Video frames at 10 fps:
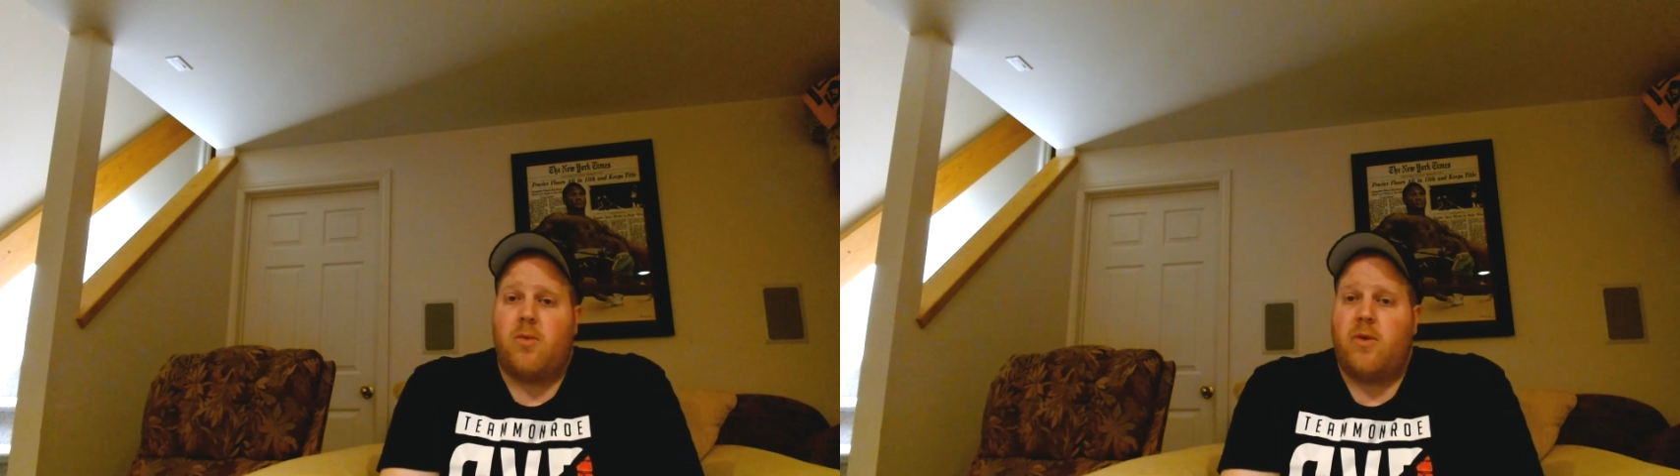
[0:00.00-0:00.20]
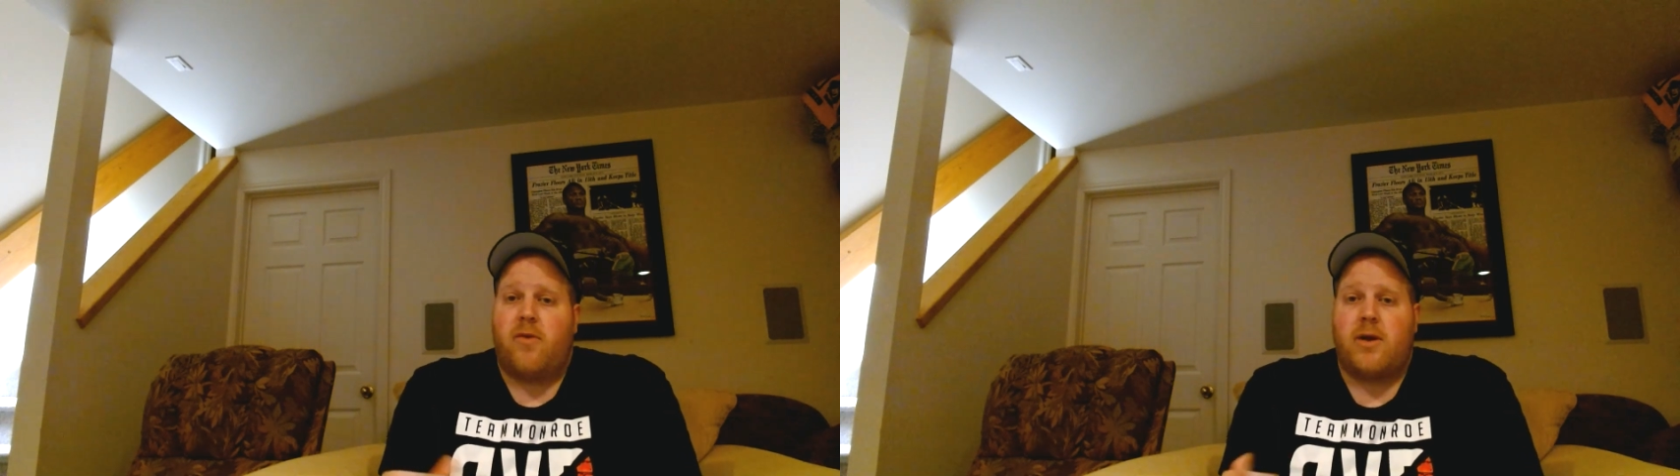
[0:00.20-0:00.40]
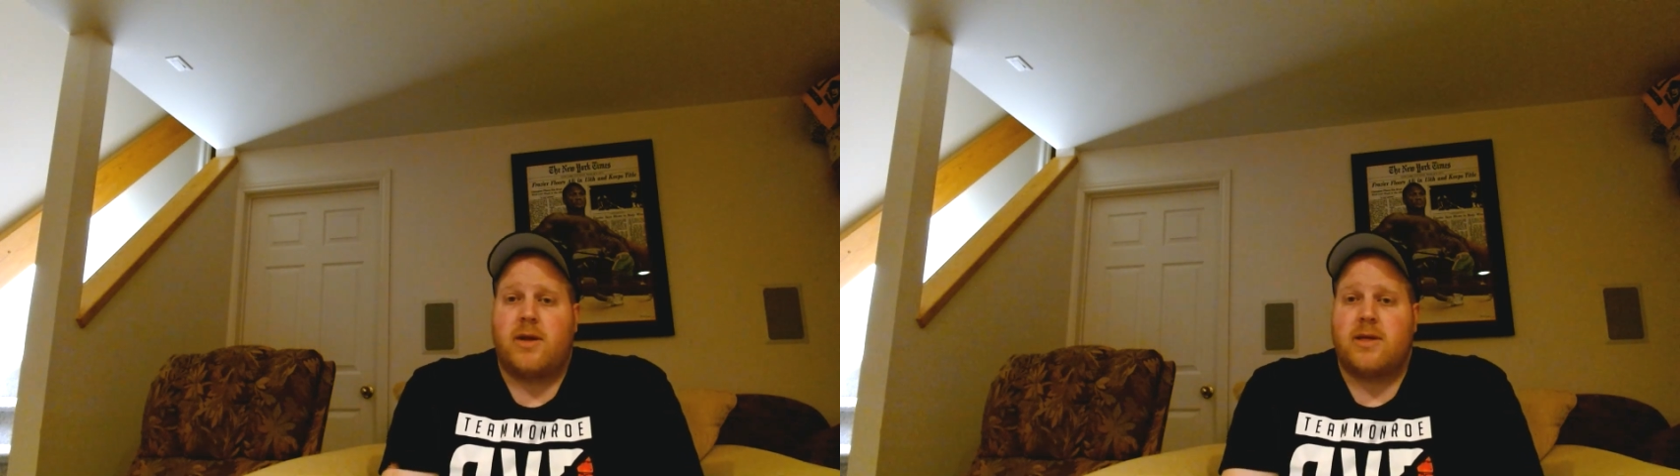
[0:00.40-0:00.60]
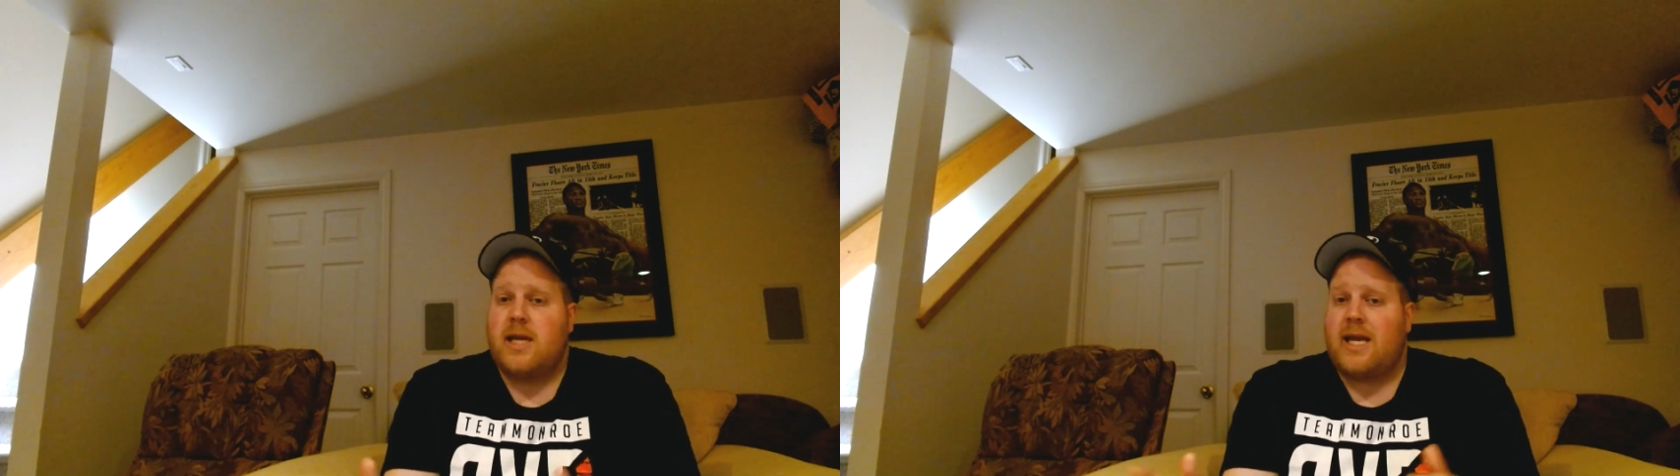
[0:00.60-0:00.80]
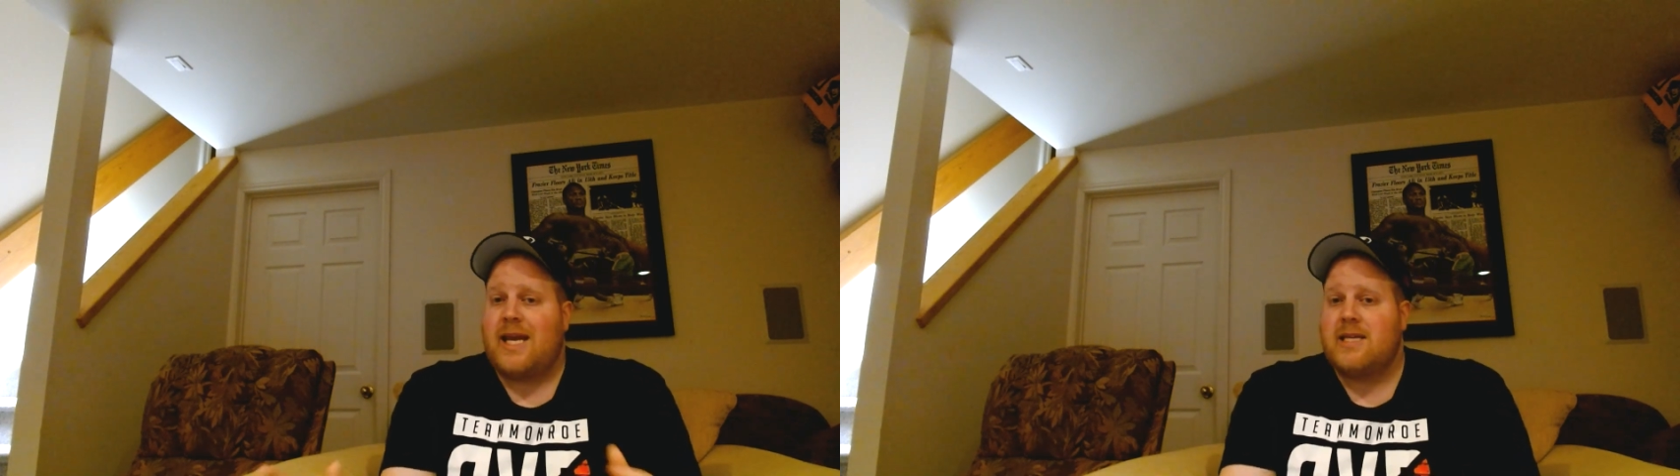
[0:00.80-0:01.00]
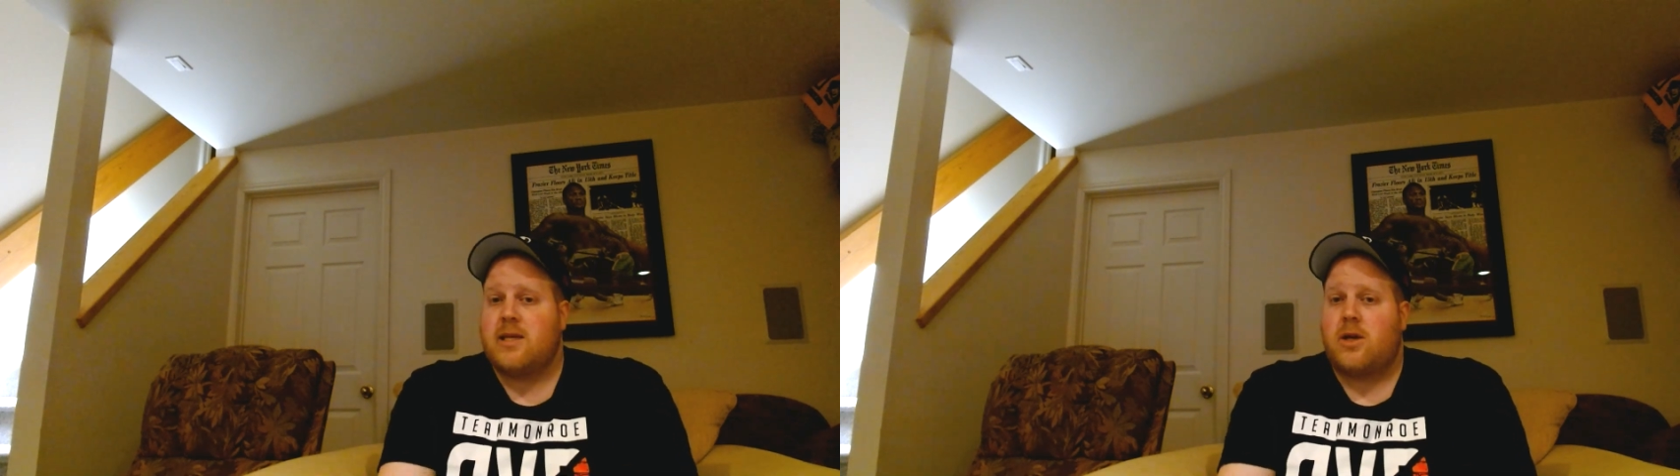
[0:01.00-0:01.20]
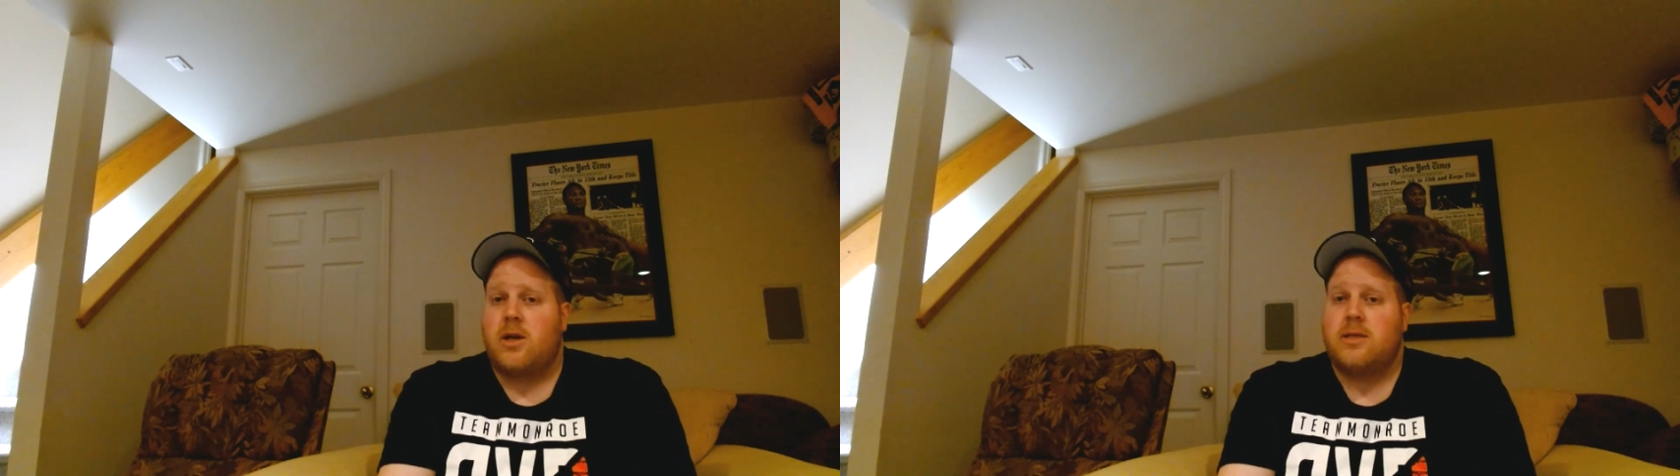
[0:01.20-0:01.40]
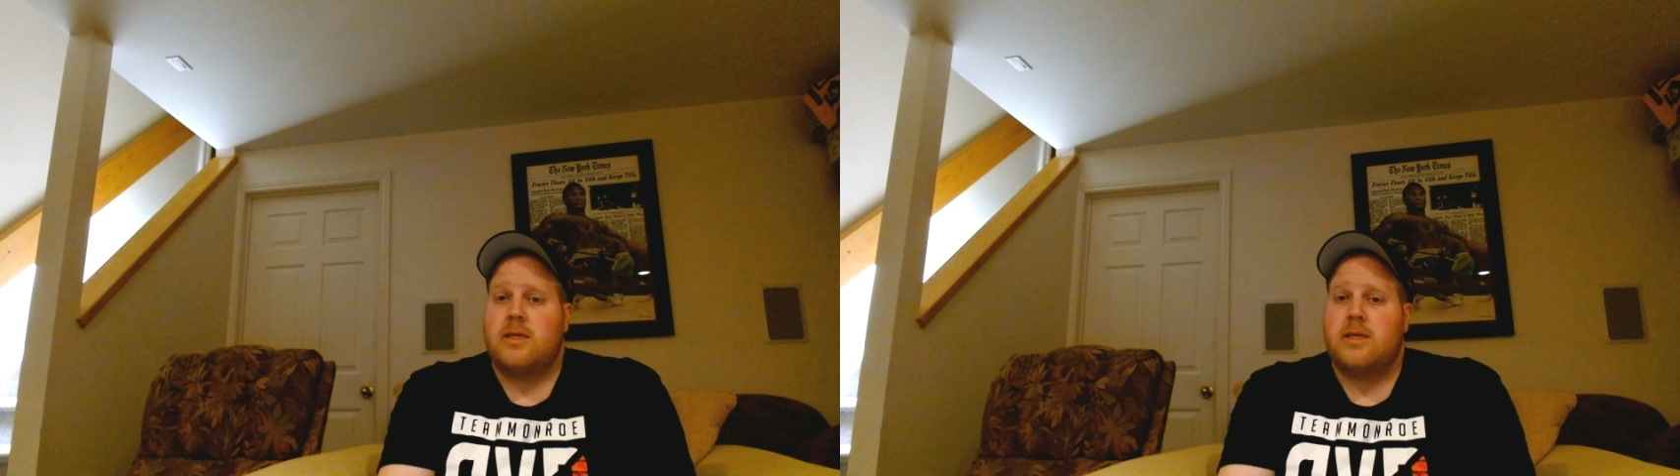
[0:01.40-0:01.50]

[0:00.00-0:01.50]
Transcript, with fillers: we've already seen he's a goods